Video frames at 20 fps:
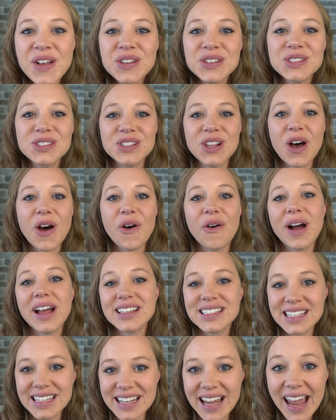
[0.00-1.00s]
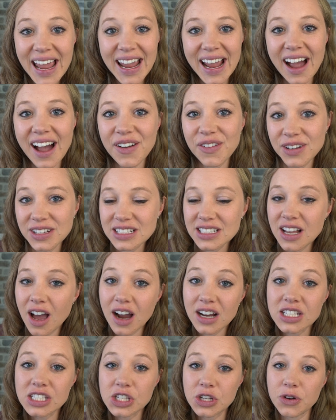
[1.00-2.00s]
So today I want to
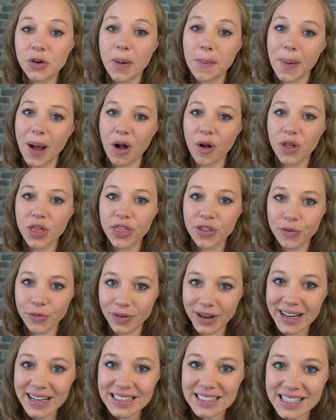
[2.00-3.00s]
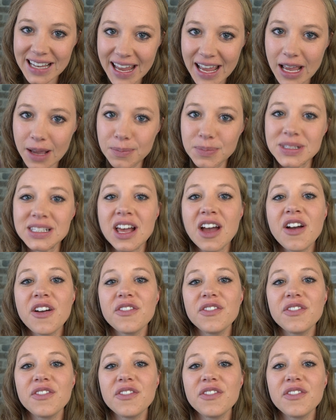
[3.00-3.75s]
talk to you about 3 tips